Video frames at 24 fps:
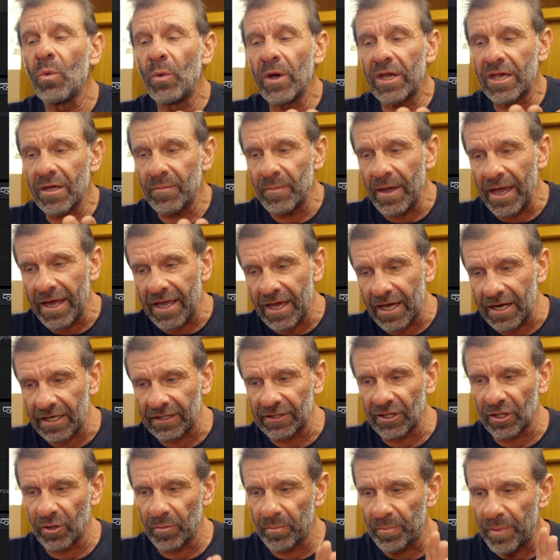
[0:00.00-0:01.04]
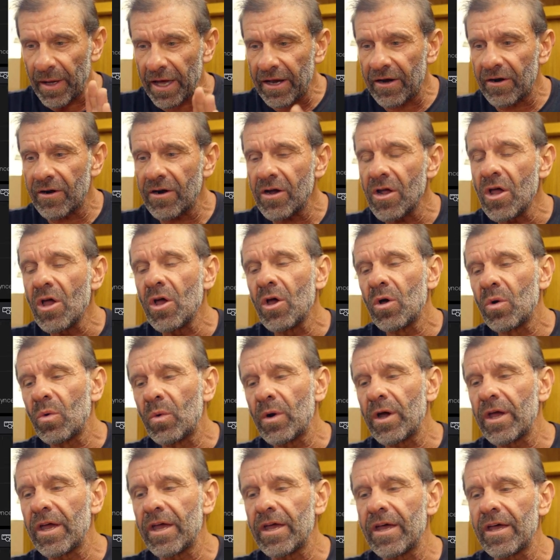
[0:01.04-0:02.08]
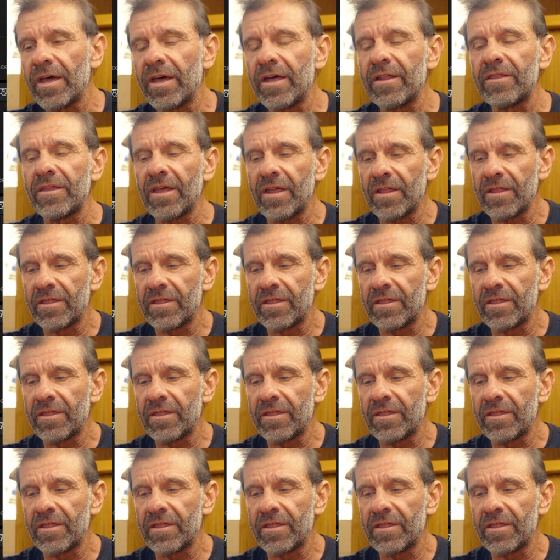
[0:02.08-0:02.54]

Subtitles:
We can make it a little better with